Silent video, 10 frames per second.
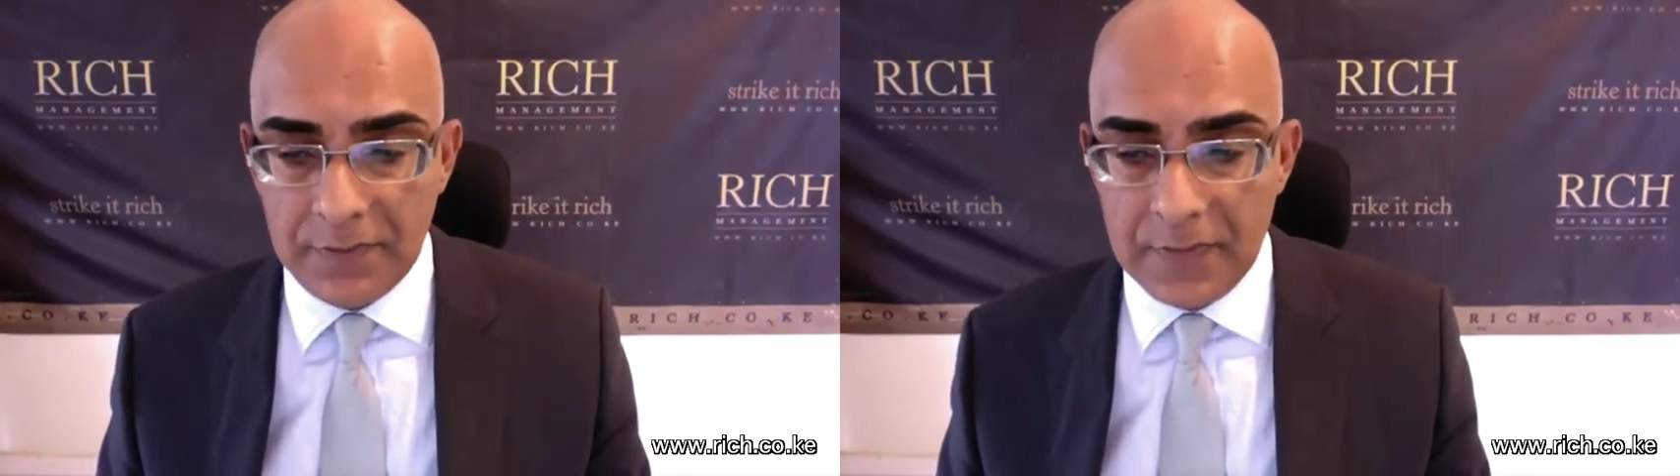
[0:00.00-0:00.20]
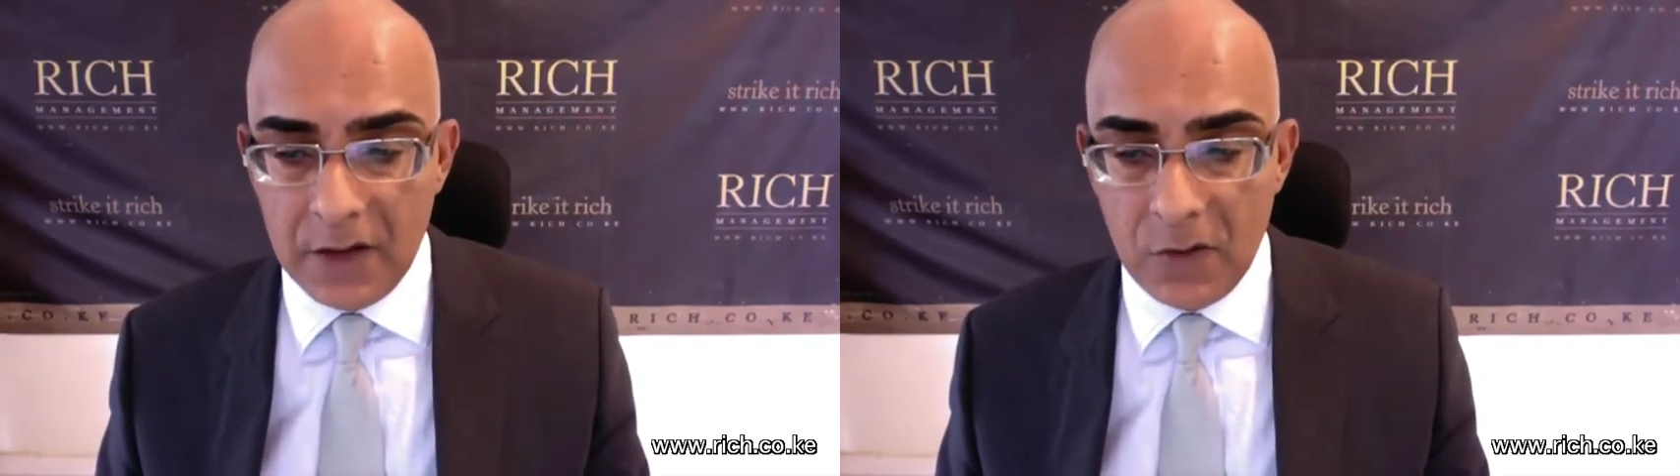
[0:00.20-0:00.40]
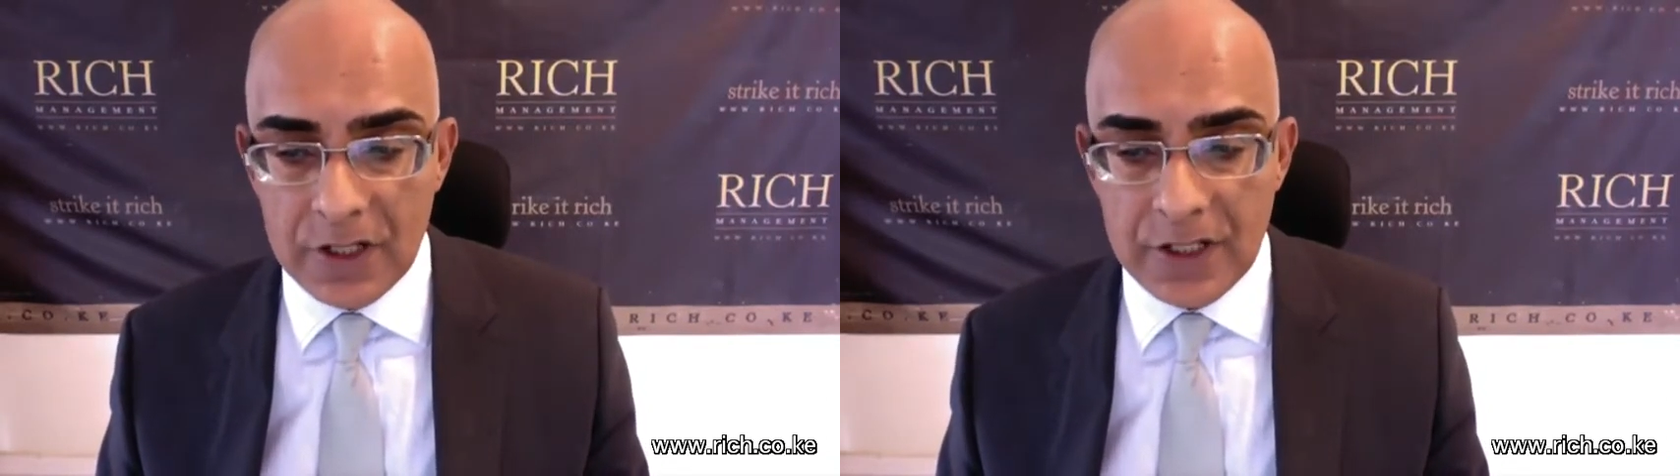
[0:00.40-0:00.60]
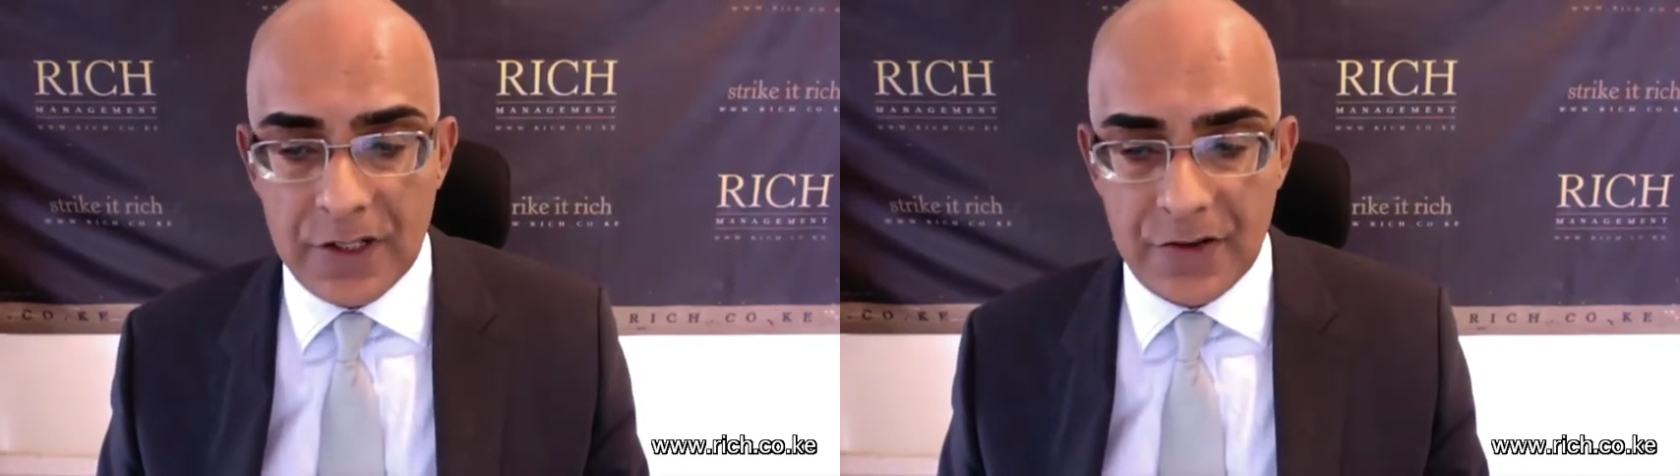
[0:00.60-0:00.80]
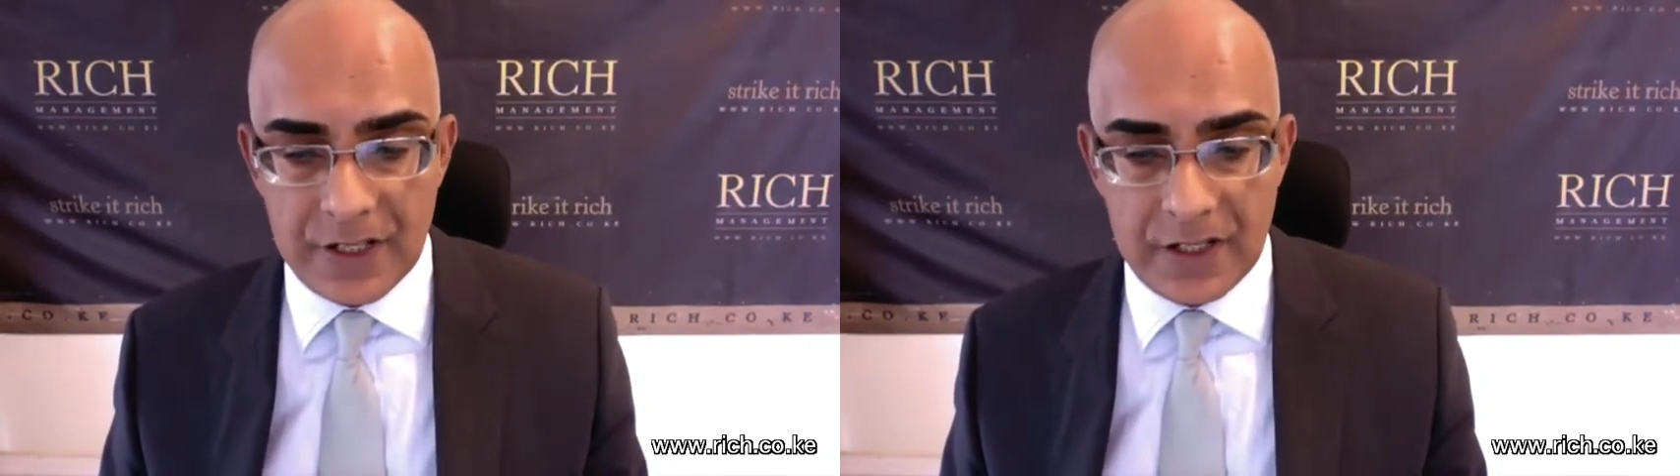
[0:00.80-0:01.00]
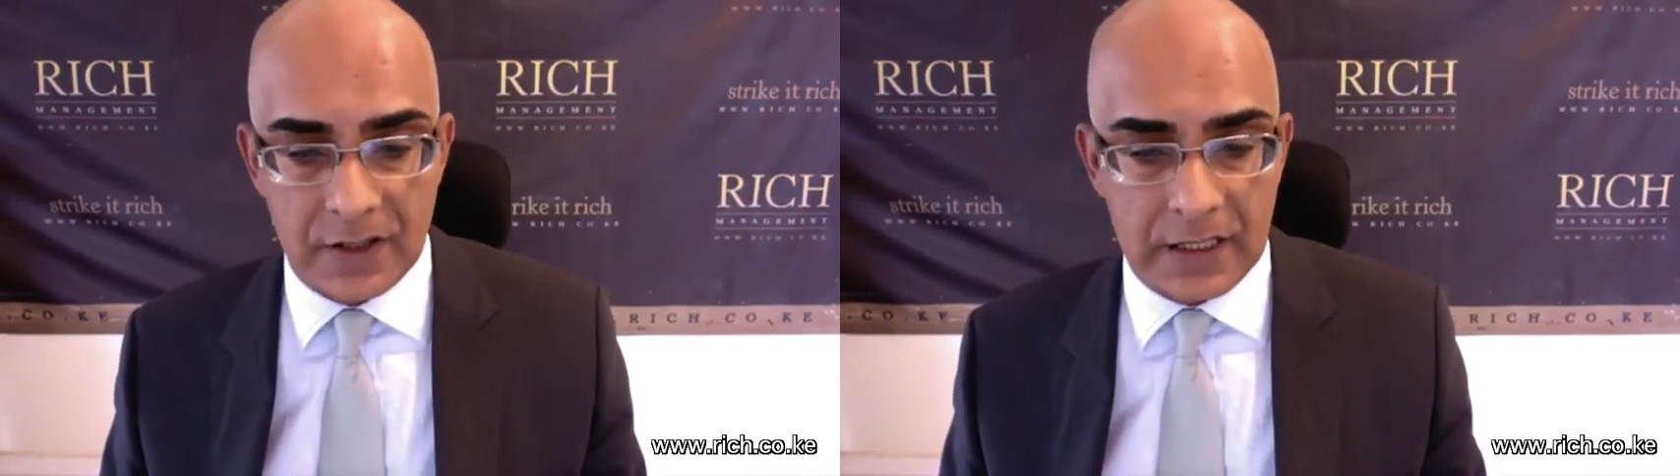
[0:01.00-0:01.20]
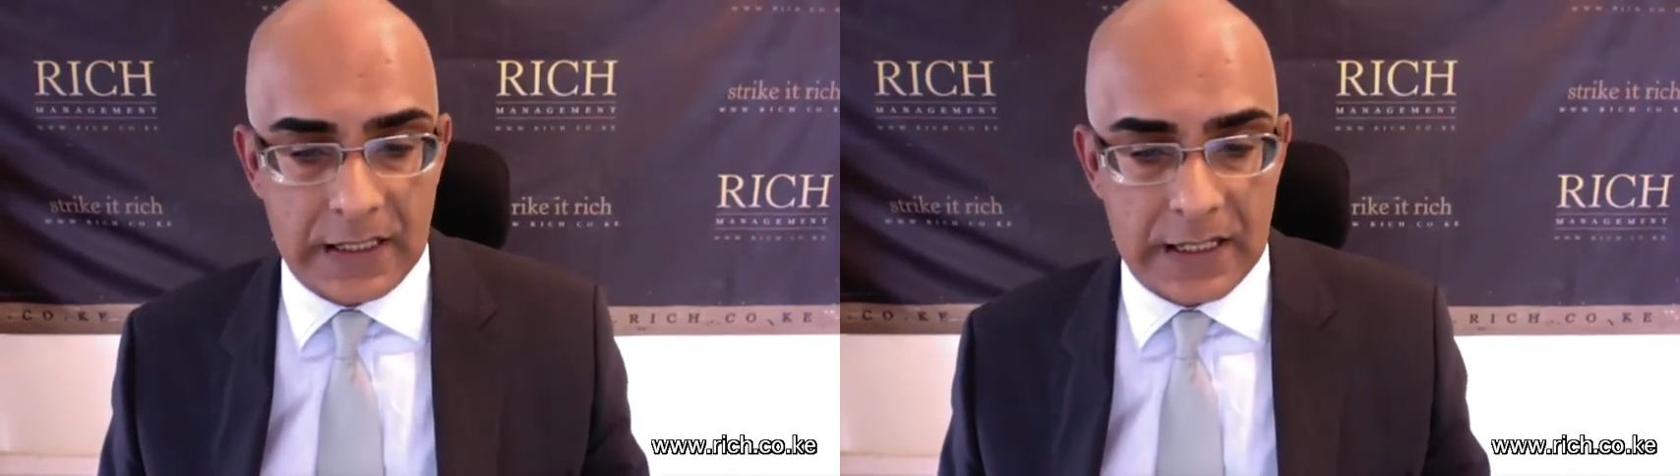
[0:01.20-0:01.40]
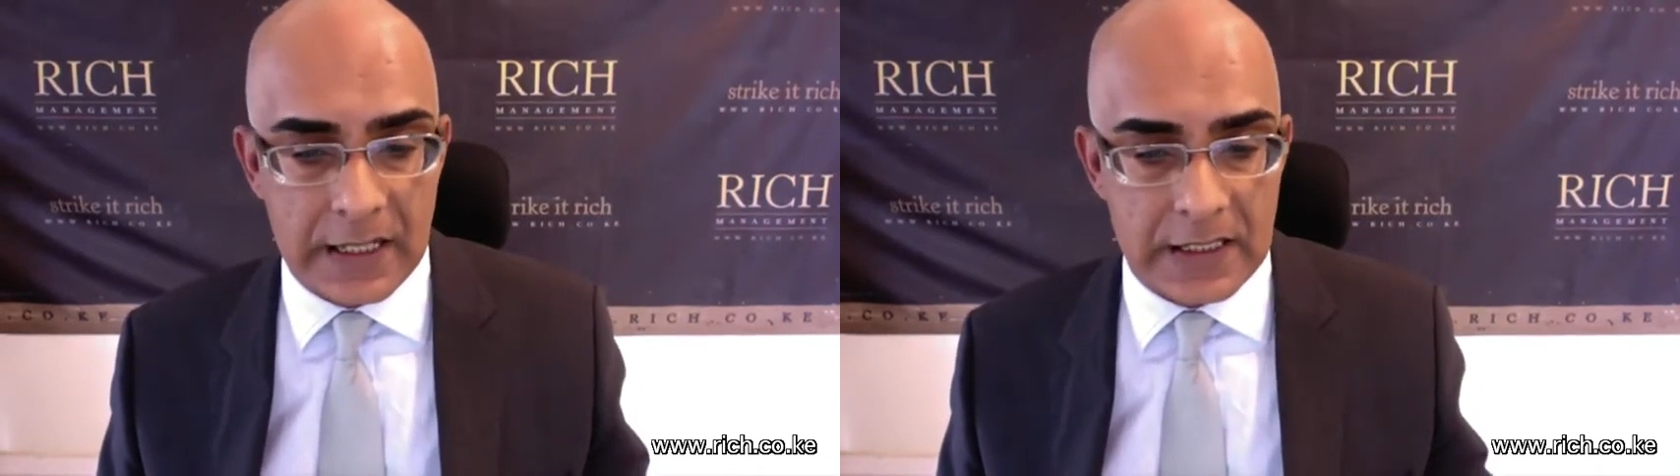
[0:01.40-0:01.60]
Now, what is crystal
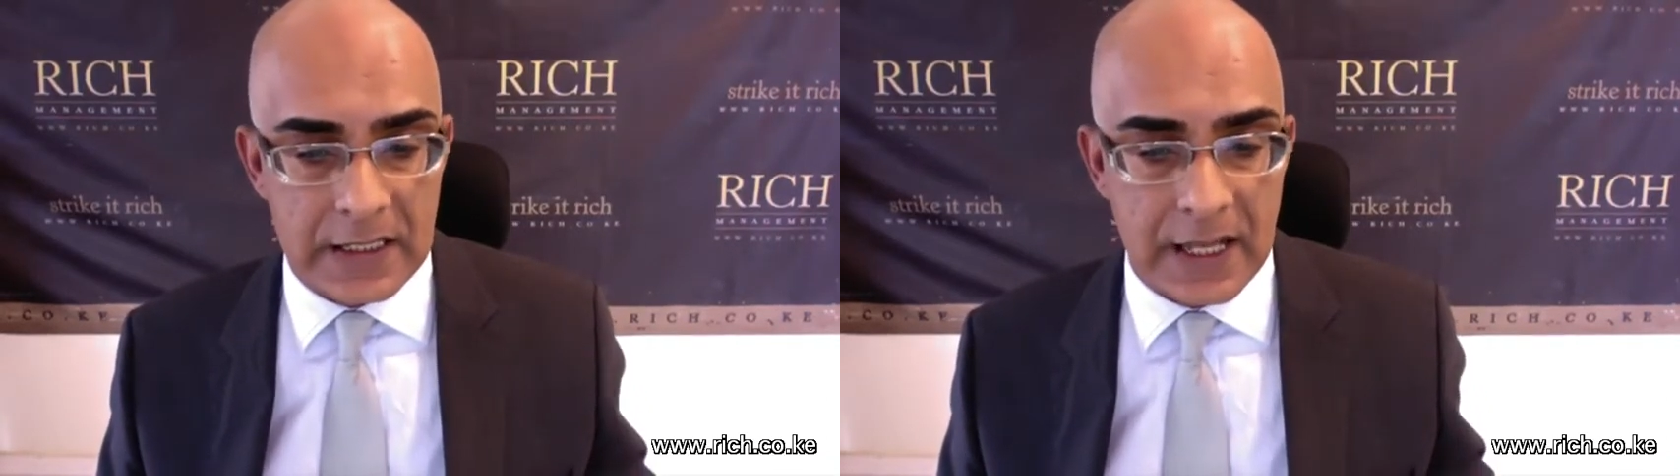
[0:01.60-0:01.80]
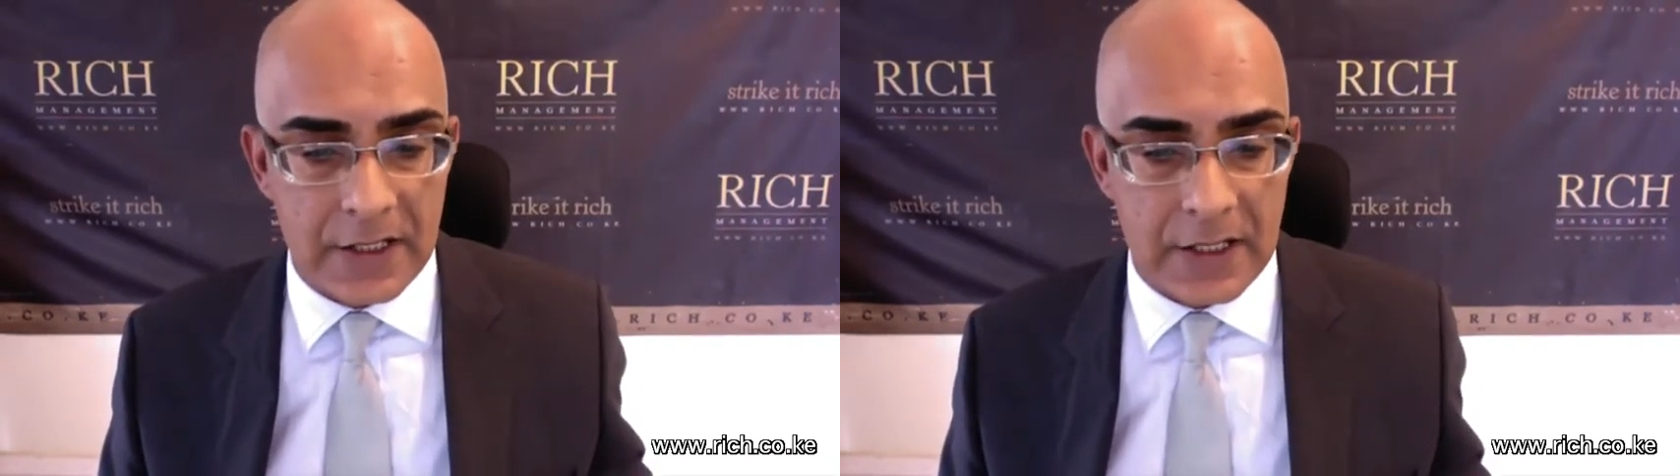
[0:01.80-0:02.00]
clear is that